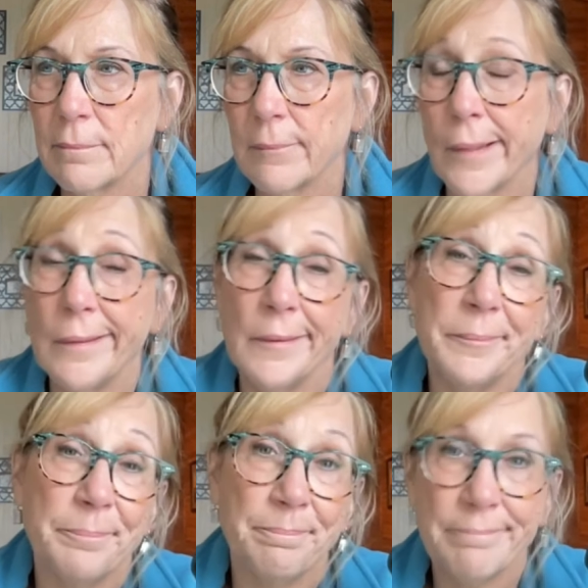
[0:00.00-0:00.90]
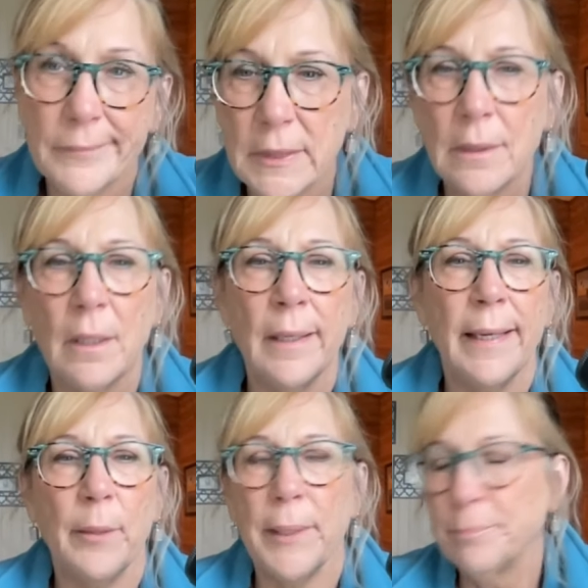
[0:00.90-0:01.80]
I don't know.
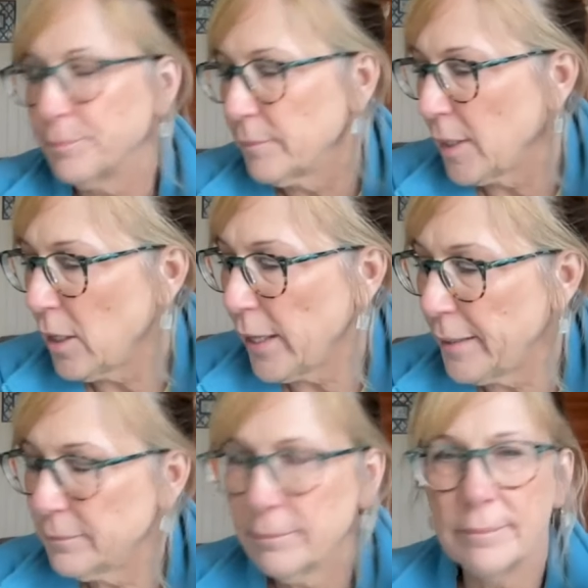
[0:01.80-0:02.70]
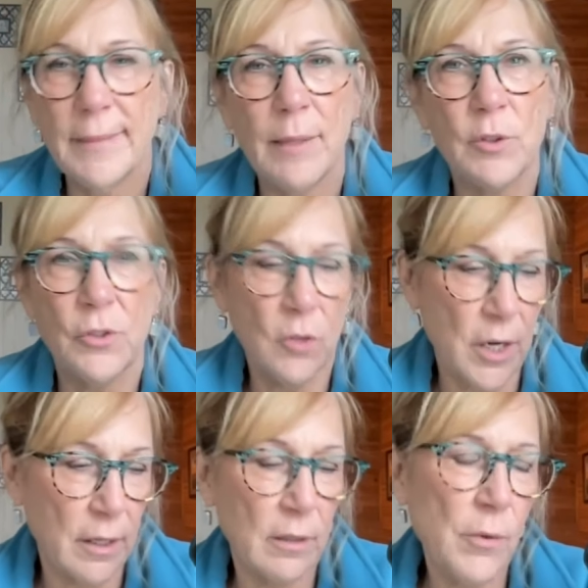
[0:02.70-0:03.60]
Anyway, all right, that turned
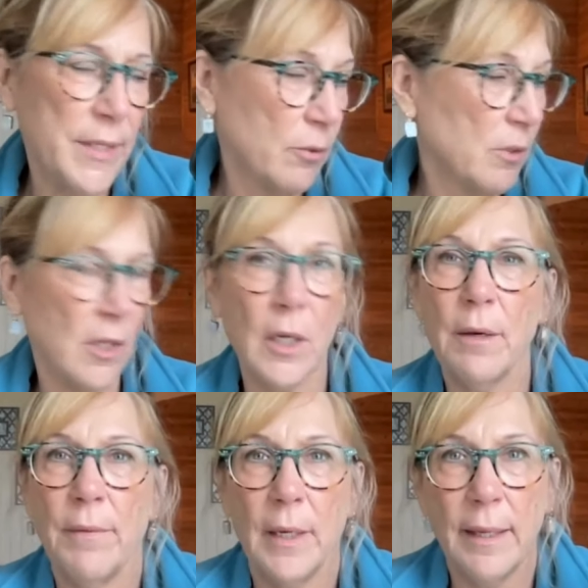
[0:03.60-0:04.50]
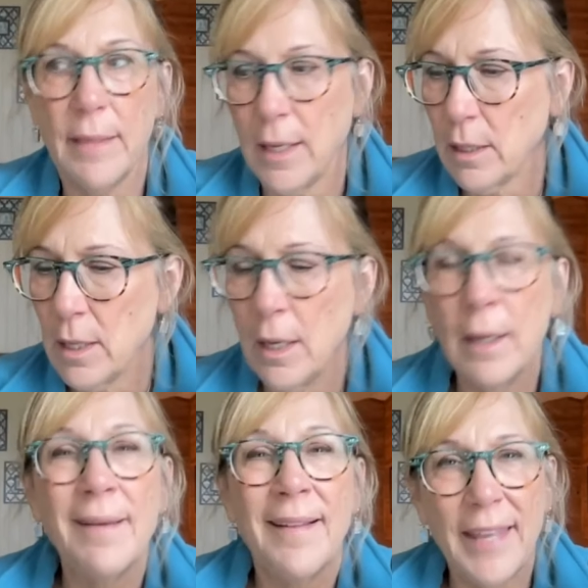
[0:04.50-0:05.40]
long. It always goes longer than I think.
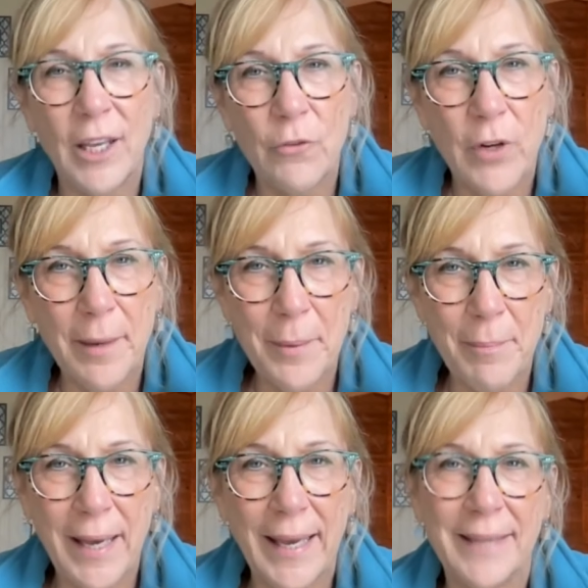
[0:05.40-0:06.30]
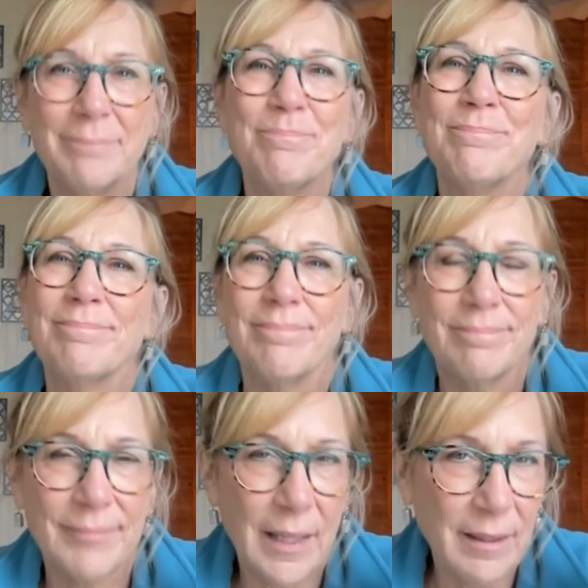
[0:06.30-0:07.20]
Thank you for coming by.
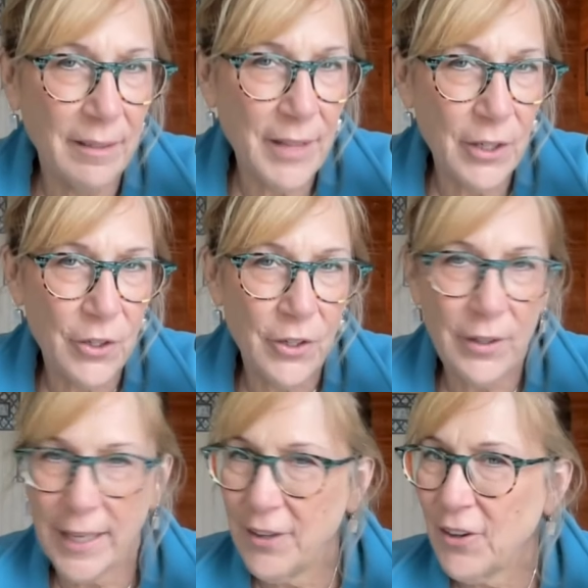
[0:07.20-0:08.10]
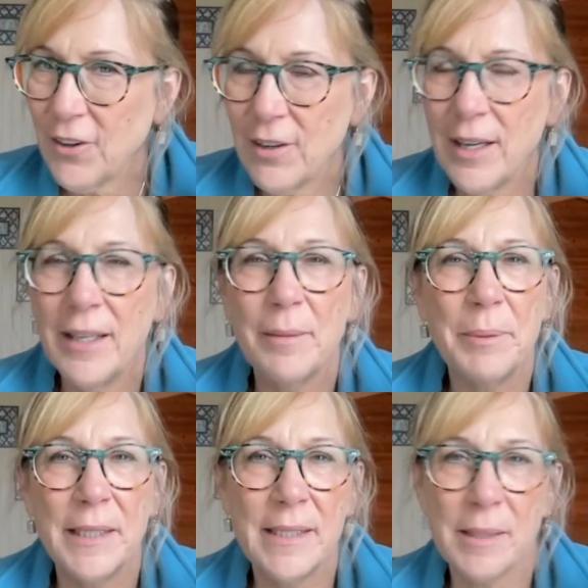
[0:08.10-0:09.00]
Love that you're here. Uh,
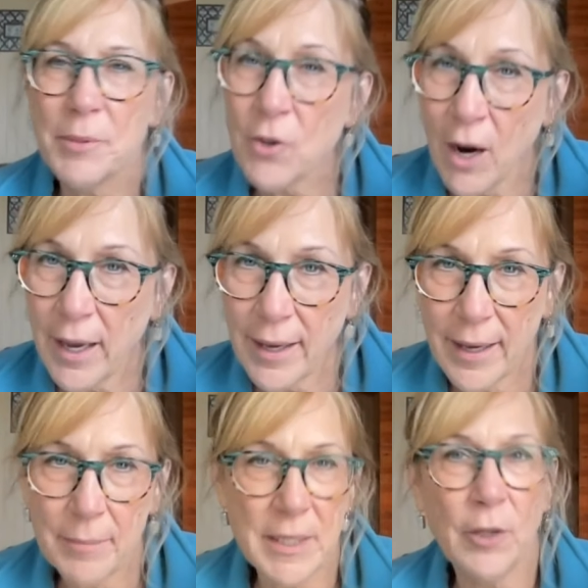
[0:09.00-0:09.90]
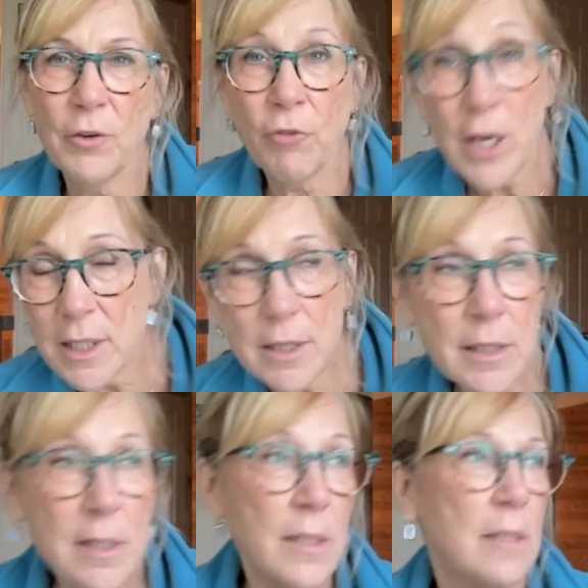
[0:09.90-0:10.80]
please subscribe, tell your
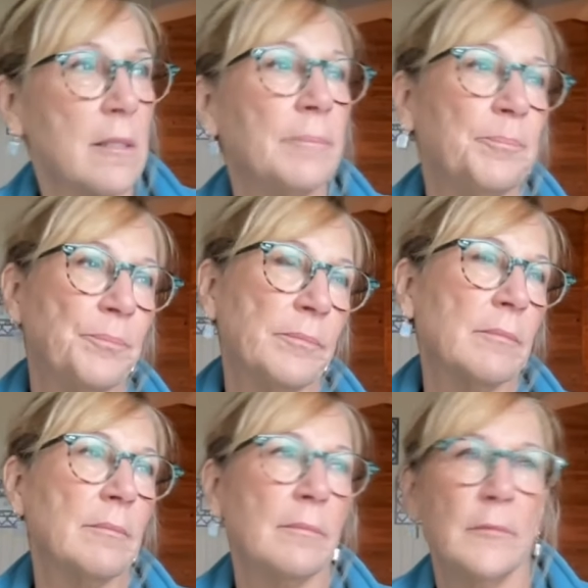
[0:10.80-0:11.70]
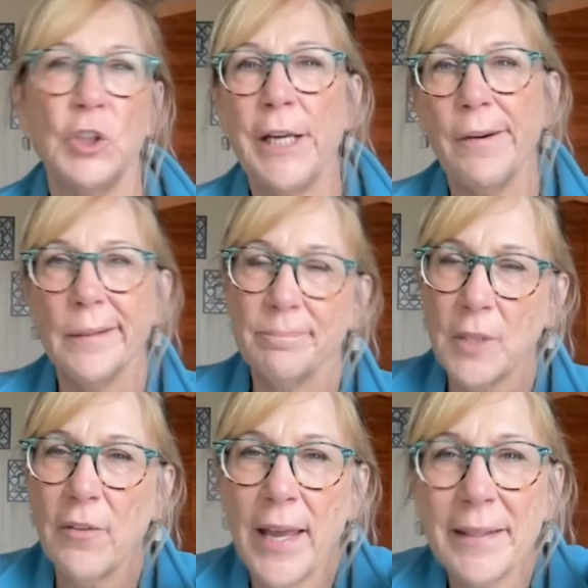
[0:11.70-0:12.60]
friends, share,
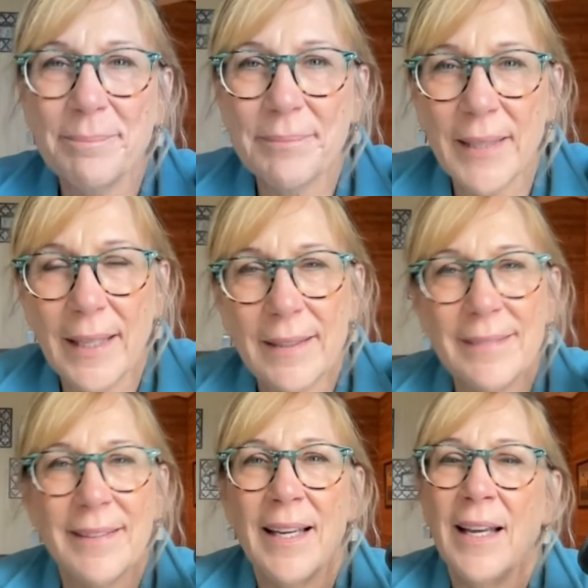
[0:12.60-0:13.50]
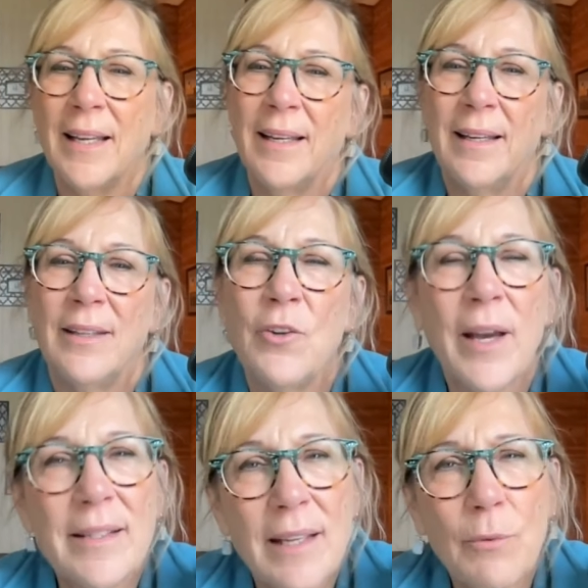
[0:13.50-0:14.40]
all that. And you
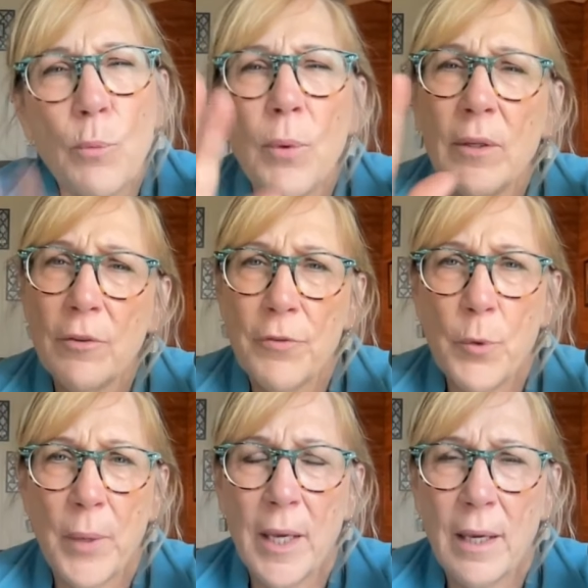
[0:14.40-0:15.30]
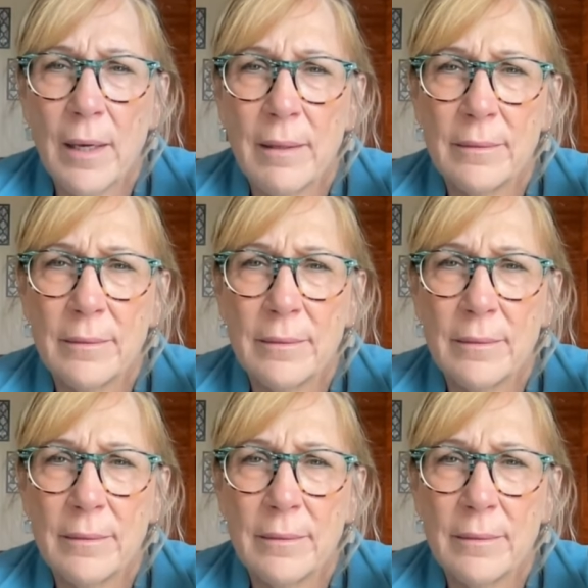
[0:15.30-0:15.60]
guys have a wonderful week